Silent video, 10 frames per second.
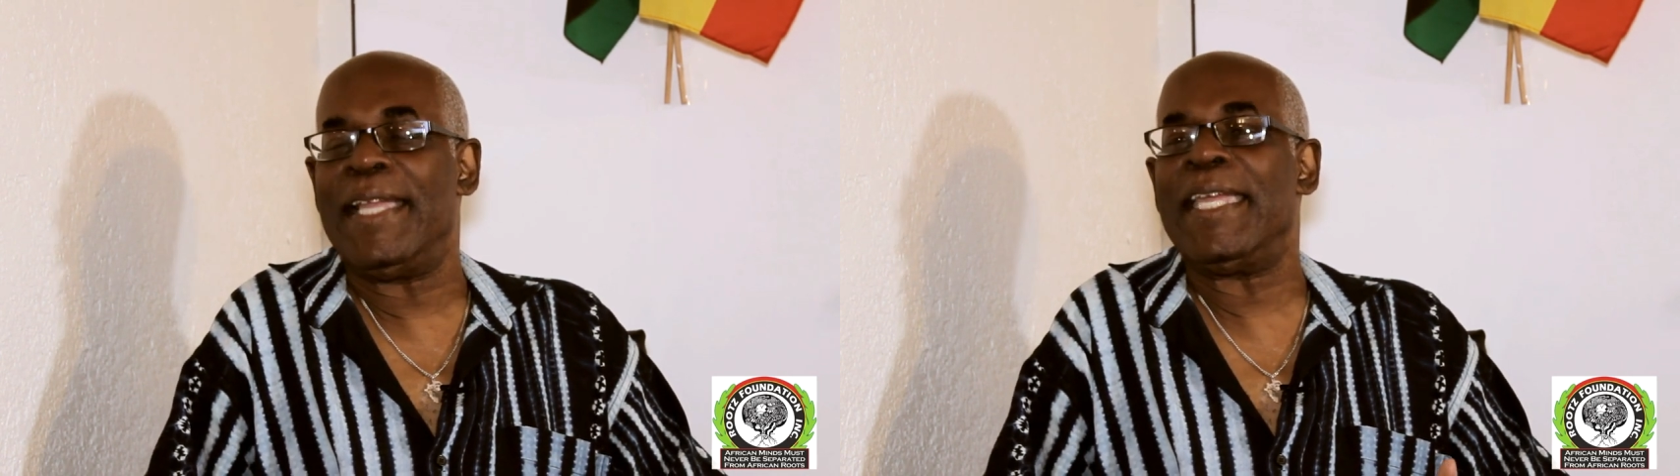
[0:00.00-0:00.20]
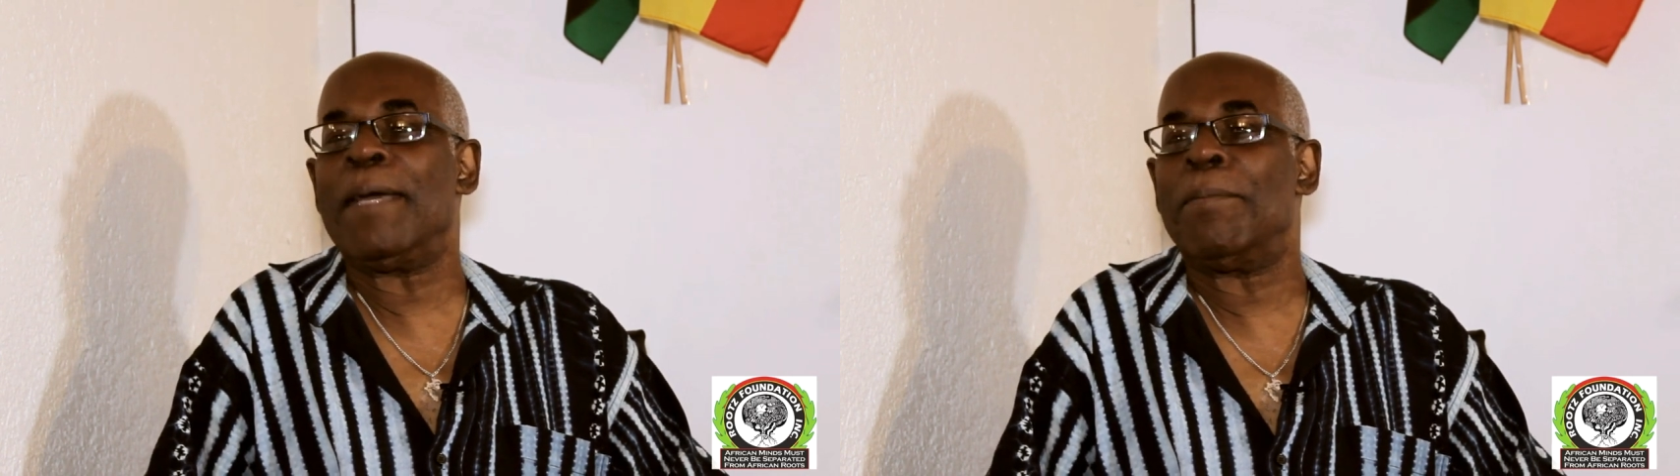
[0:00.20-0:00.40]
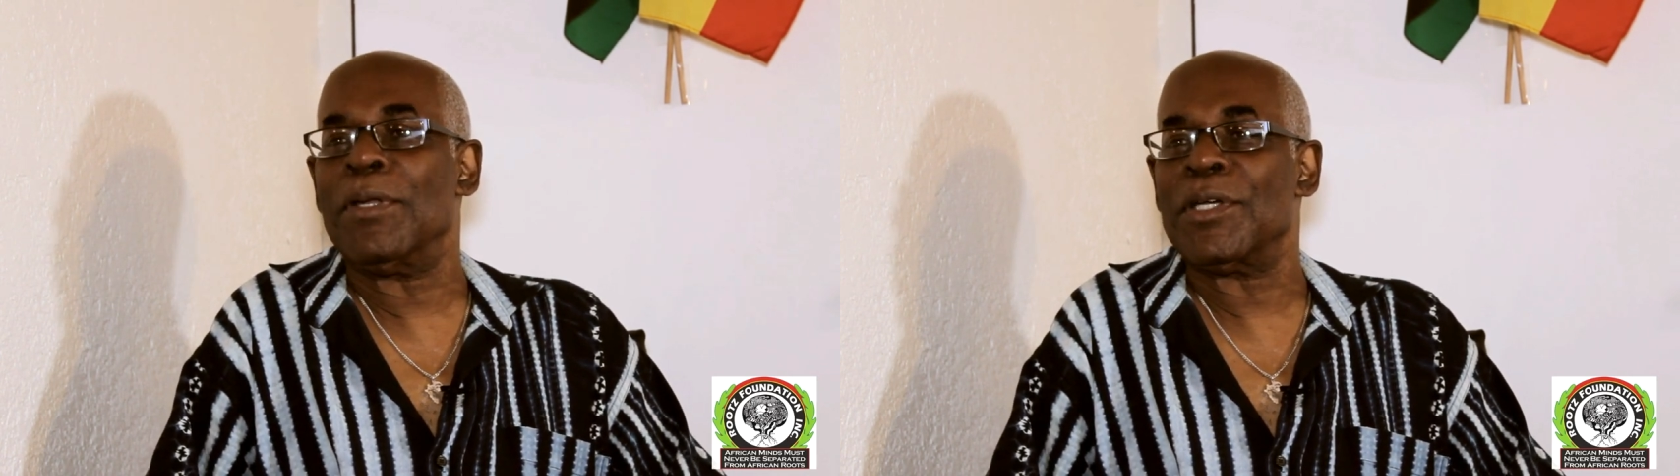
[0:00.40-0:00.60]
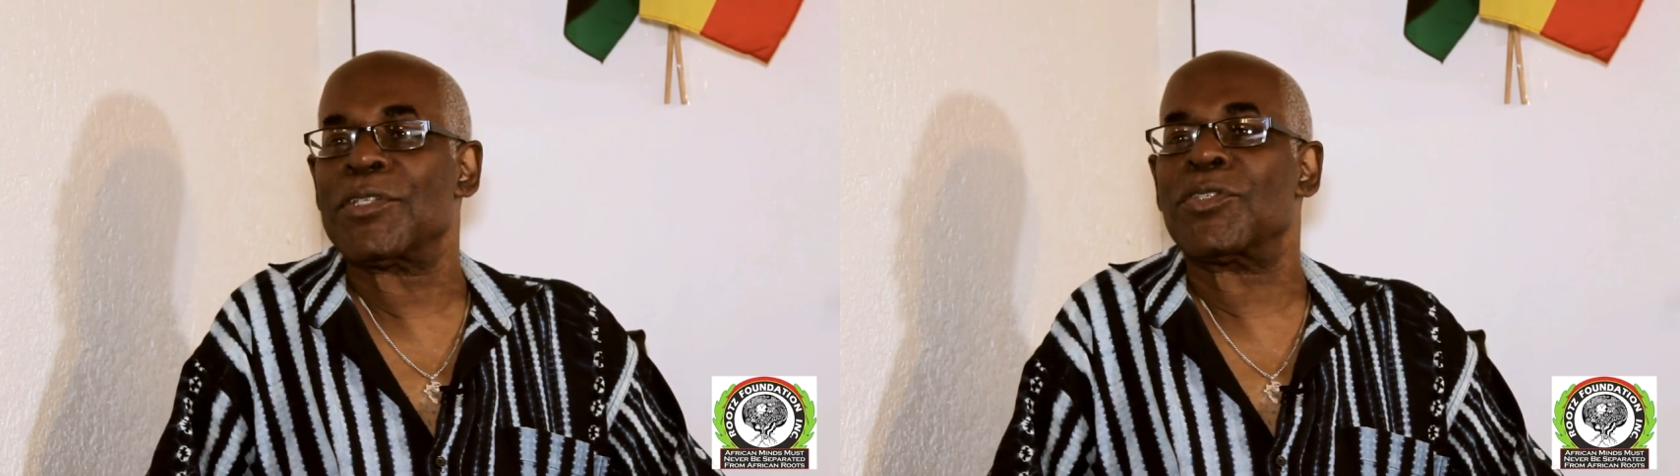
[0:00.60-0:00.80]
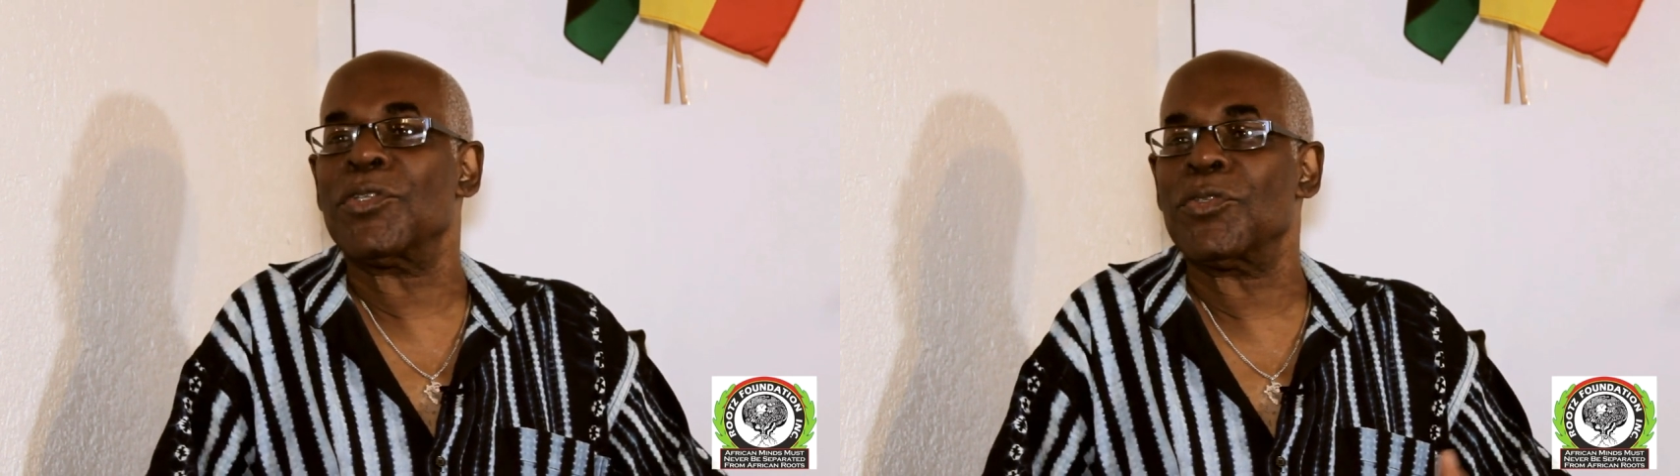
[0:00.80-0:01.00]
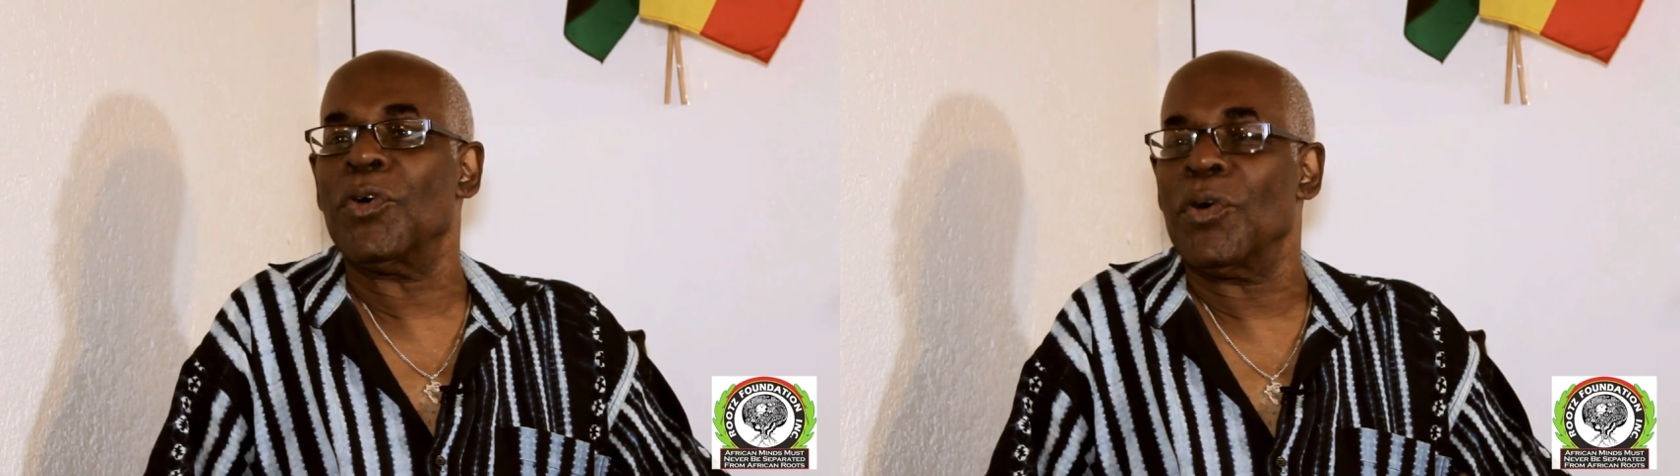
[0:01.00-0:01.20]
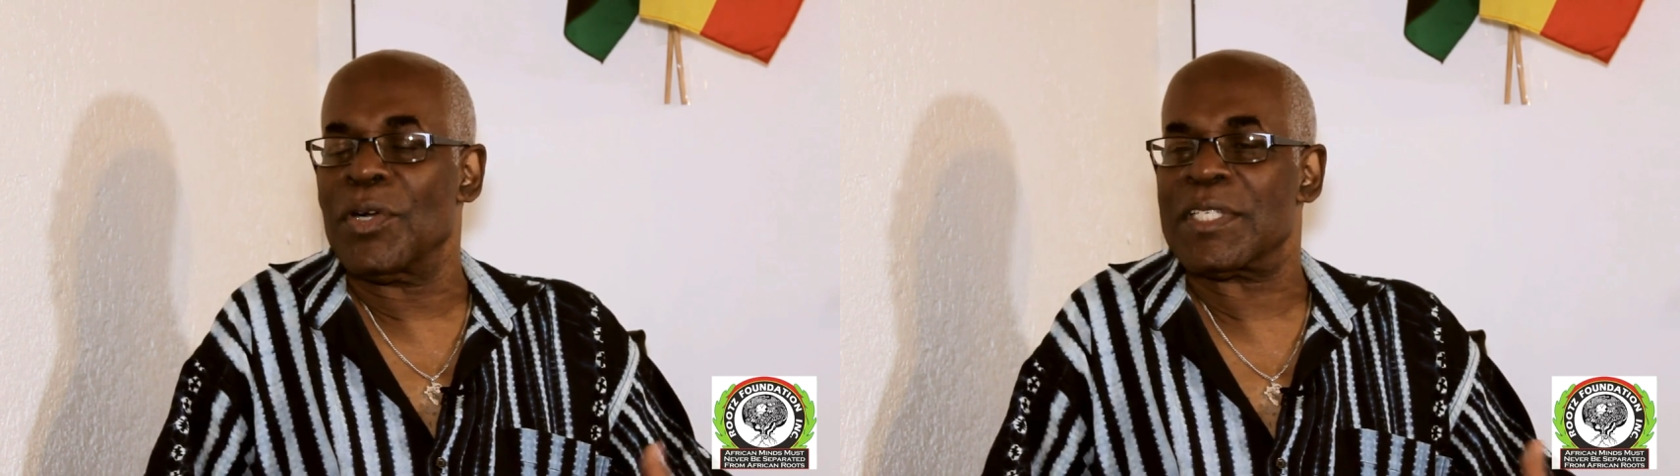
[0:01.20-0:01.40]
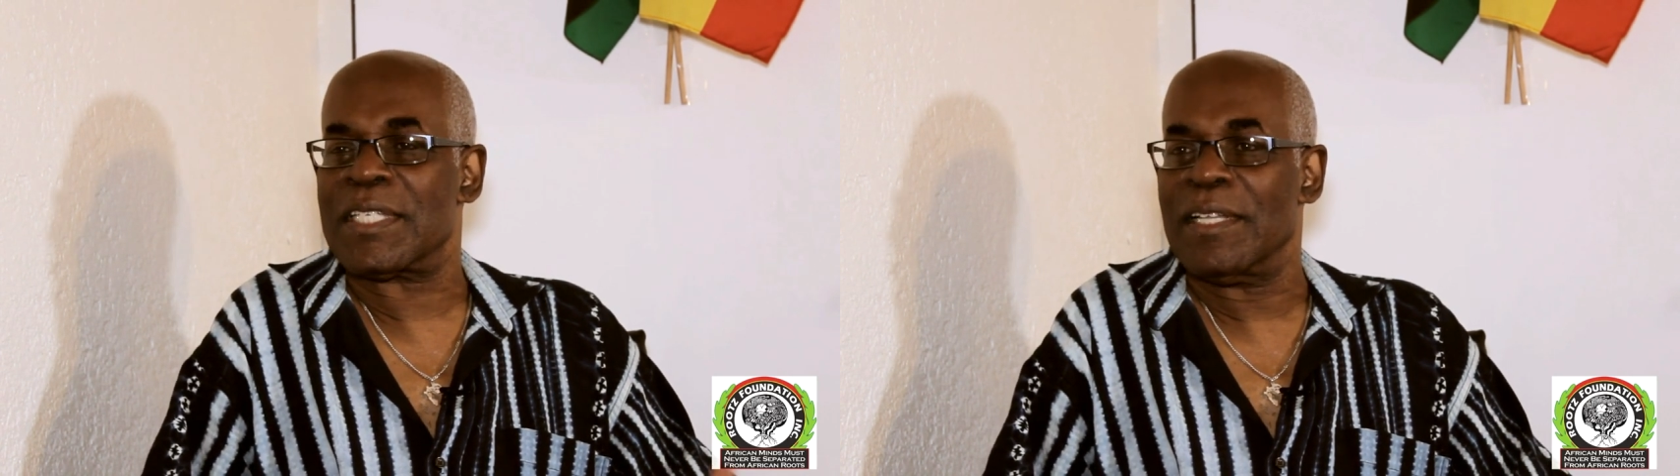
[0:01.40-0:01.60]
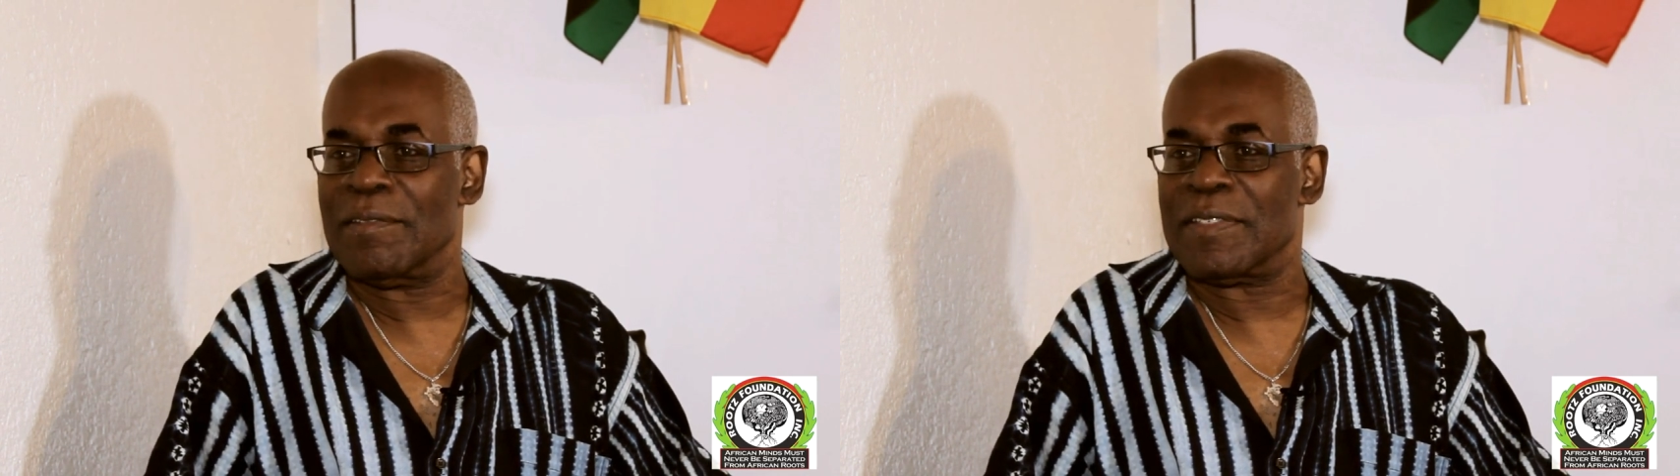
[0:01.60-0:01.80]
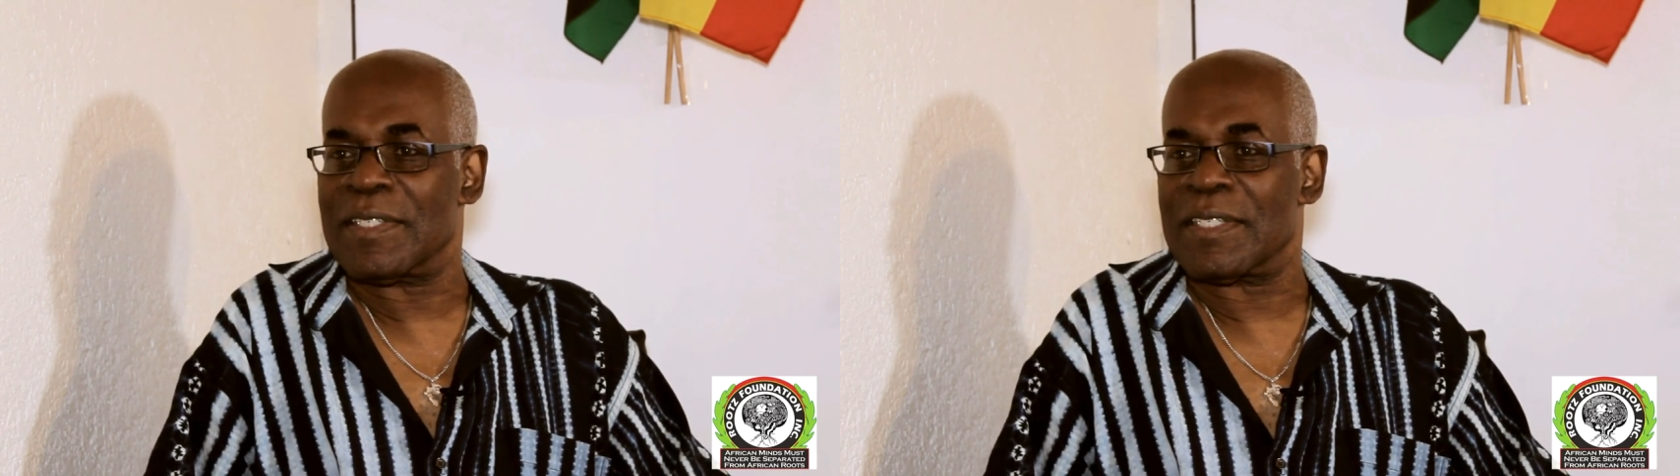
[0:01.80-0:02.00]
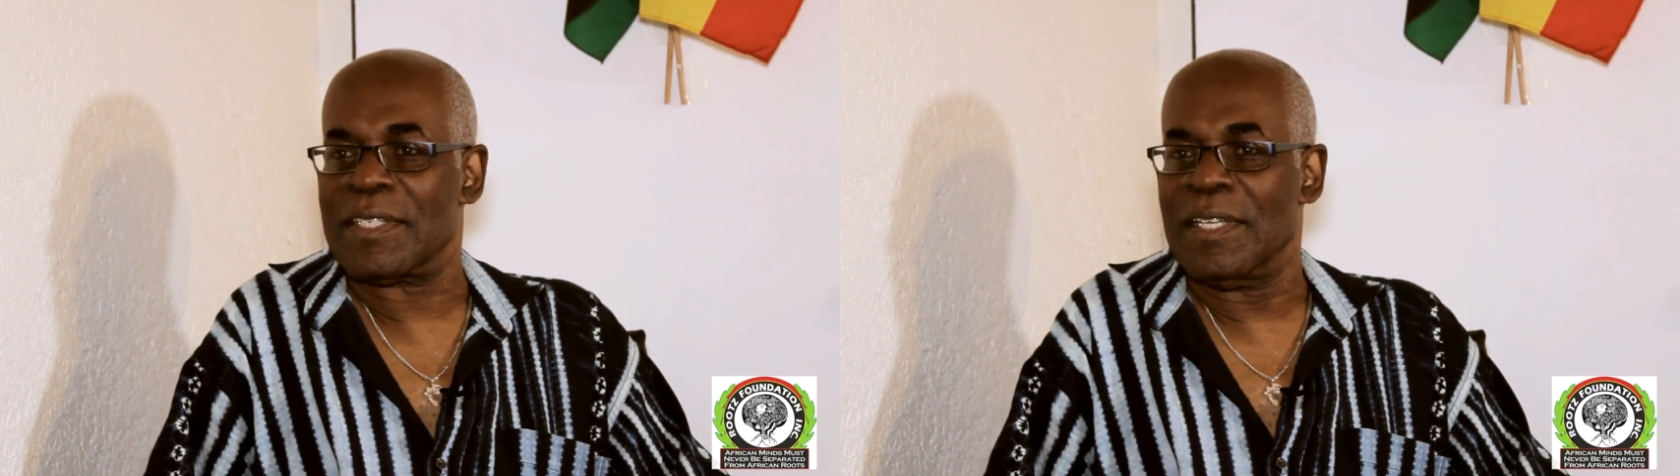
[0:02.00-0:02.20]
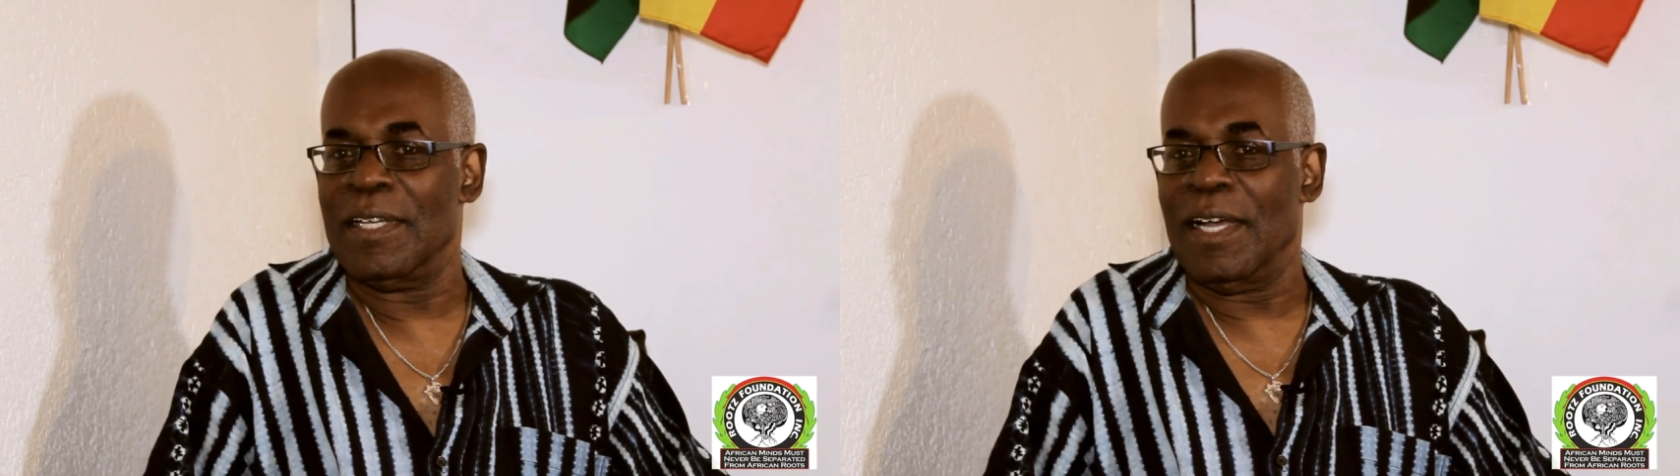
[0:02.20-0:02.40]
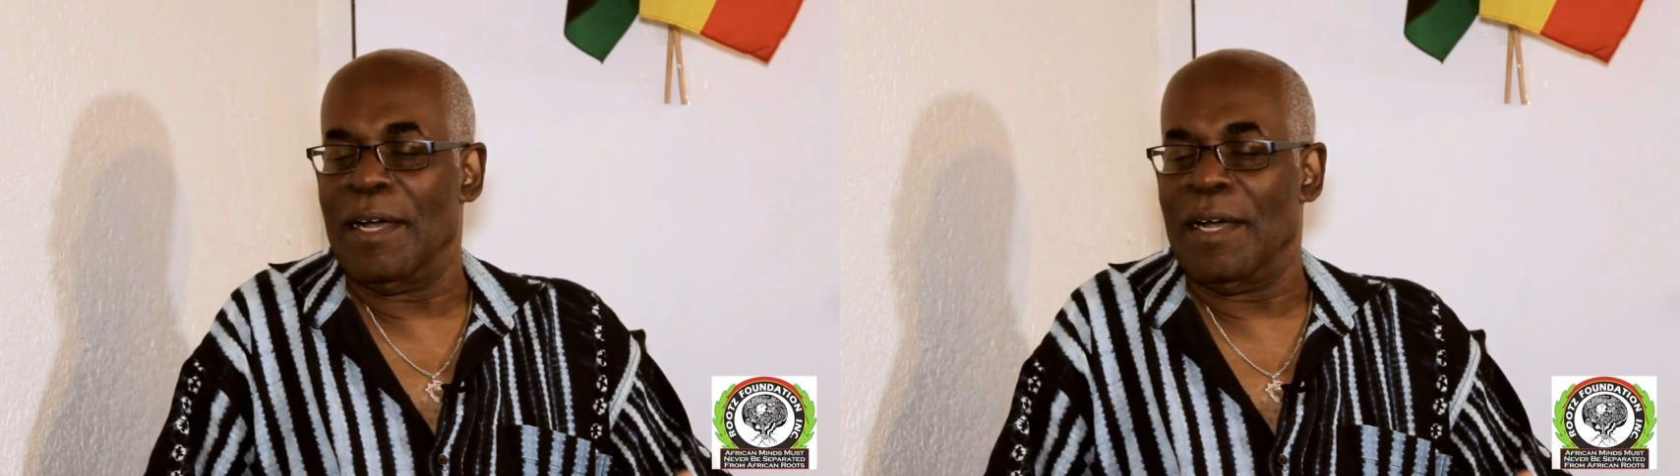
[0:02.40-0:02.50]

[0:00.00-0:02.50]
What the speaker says: enable us to know ourselves